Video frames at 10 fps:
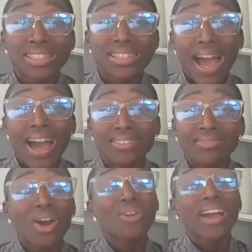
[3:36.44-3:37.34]
sad.
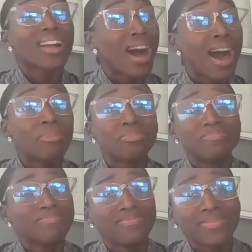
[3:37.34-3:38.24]
Oh, that cop,
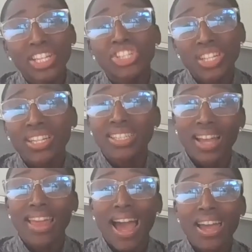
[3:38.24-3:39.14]
he shouldn't have
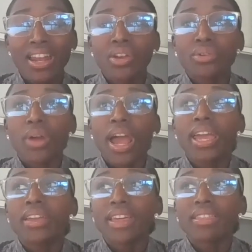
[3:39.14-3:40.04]
done that, right?
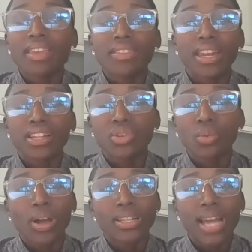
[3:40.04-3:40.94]
And they think that it's a
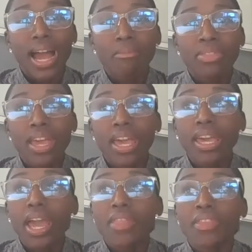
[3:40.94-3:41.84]
one-time
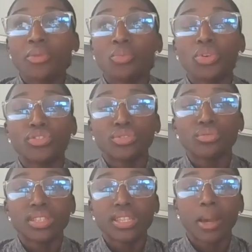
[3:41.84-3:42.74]
thing. And then once you
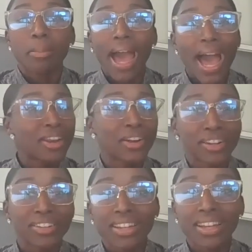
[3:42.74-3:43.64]
see a
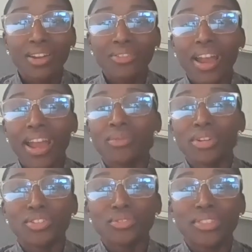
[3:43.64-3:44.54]
pattern, right, and
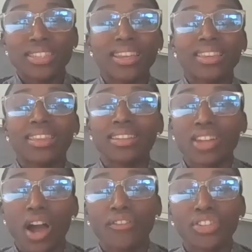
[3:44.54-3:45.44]
once you see these
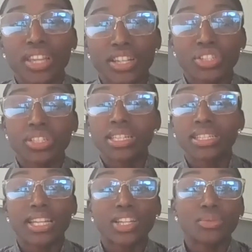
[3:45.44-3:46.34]
conversations
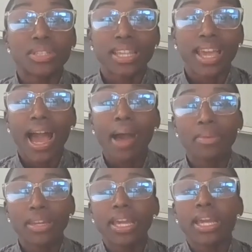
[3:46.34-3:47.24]
continuously
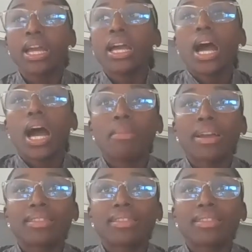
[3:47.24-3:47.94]
happening, I